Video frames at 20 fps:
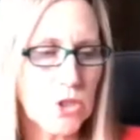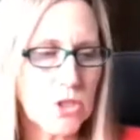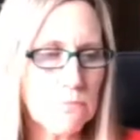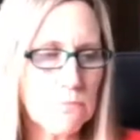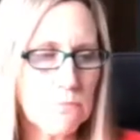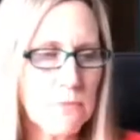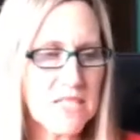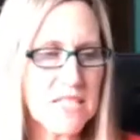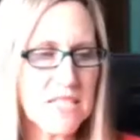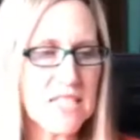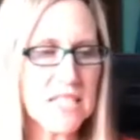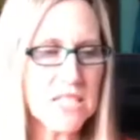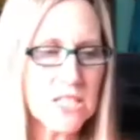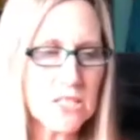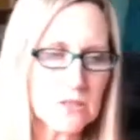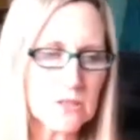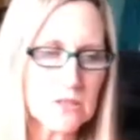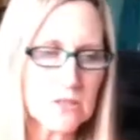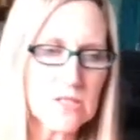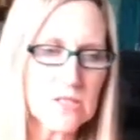
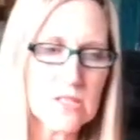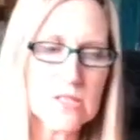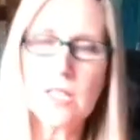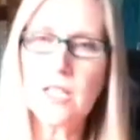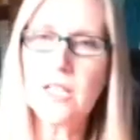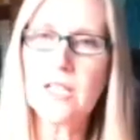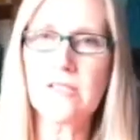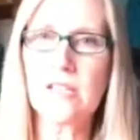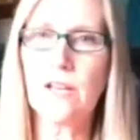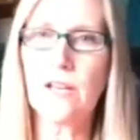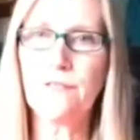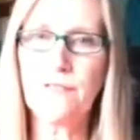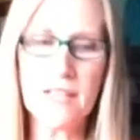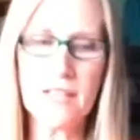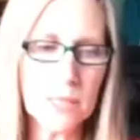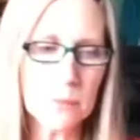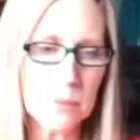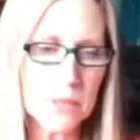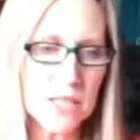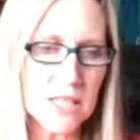materials is it
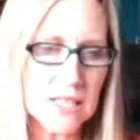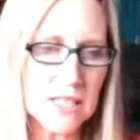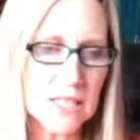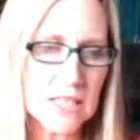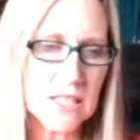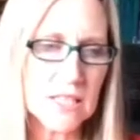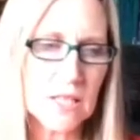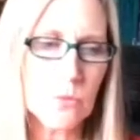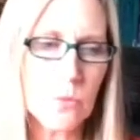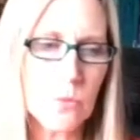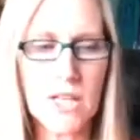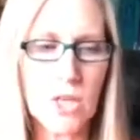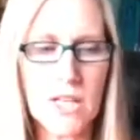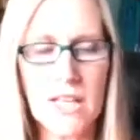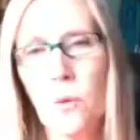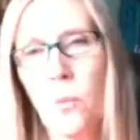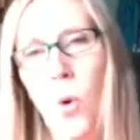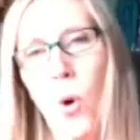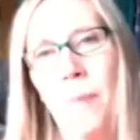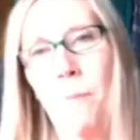available in, and
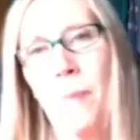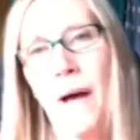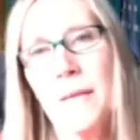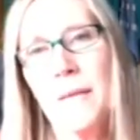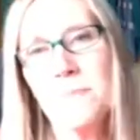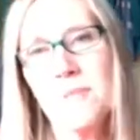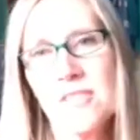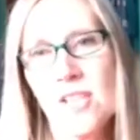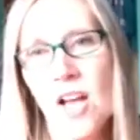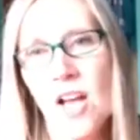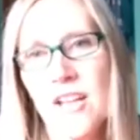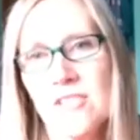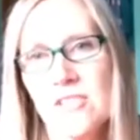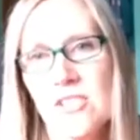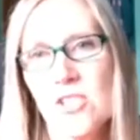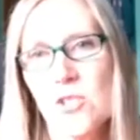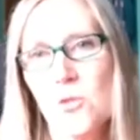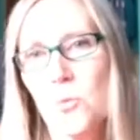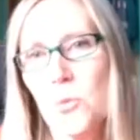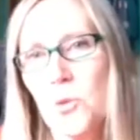what pipe
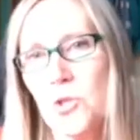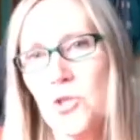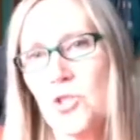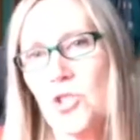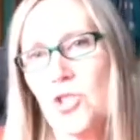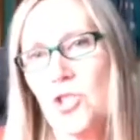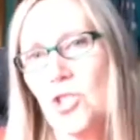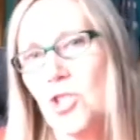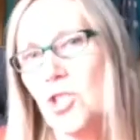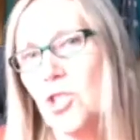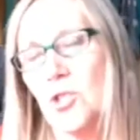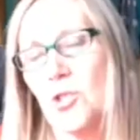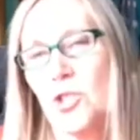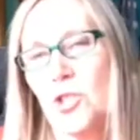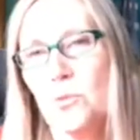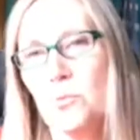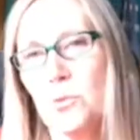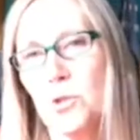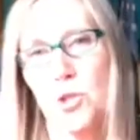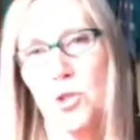sizes would
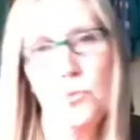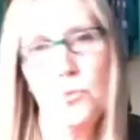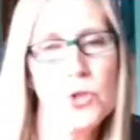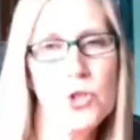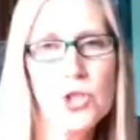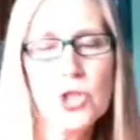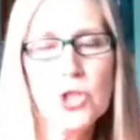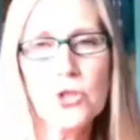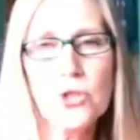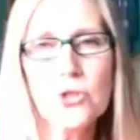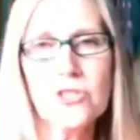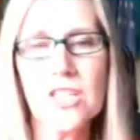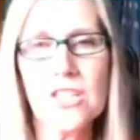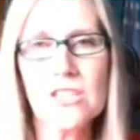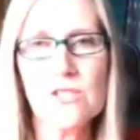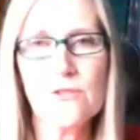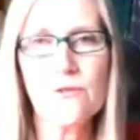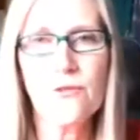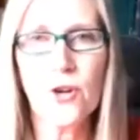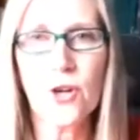you use
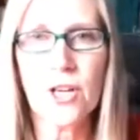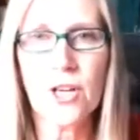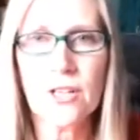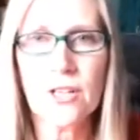this for?